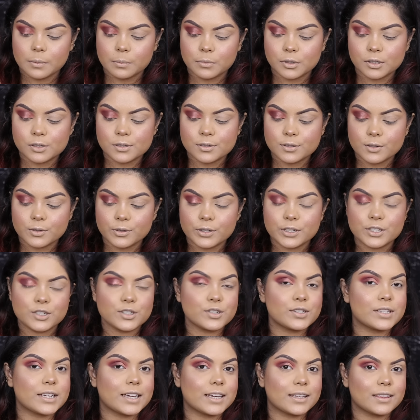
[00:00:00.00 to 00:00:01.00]
I'm also going
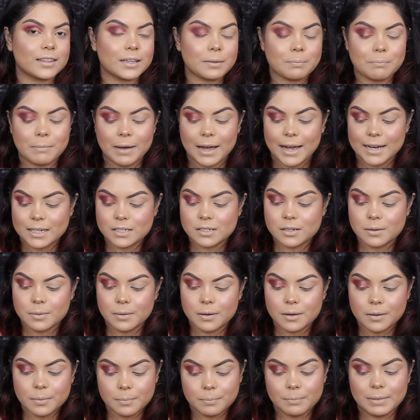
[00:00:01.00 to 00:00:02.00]
to take the matte
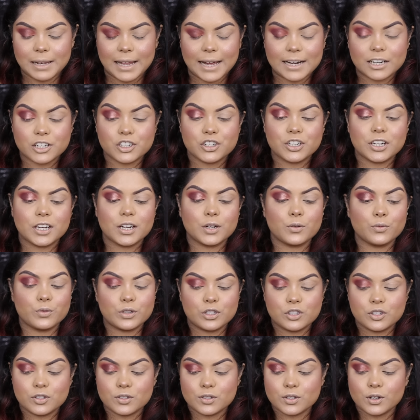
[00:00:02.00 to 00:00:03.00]
black shade,
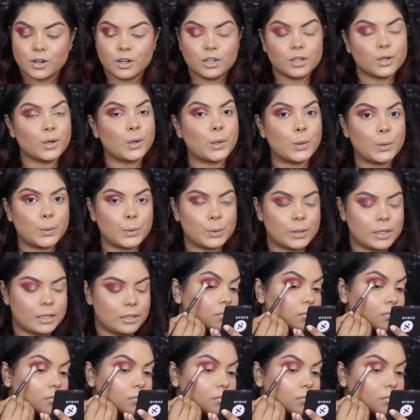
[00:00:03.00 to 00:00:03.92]
which is called Coal.